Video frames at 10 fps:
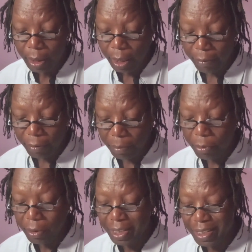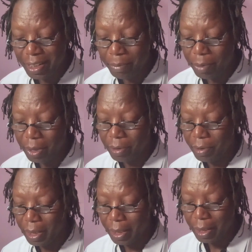A fermion is any
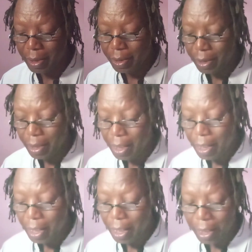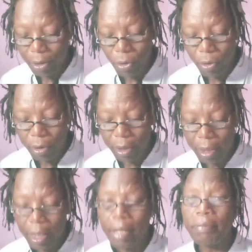particle that has an odd
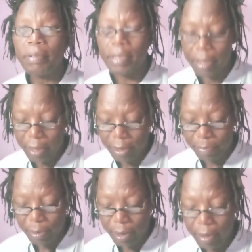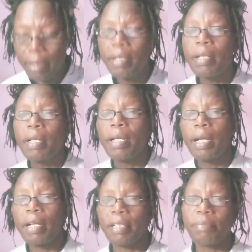half integer spin.
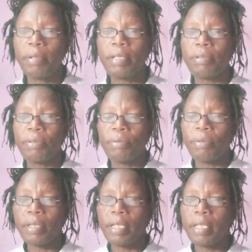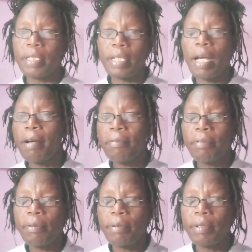I explained to you what is a half
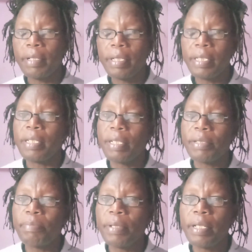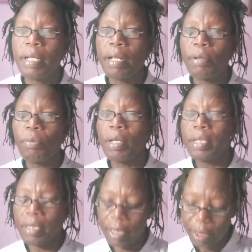integer spin and one
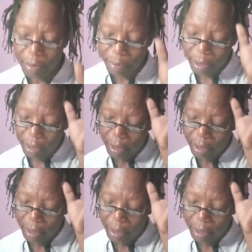integer spin.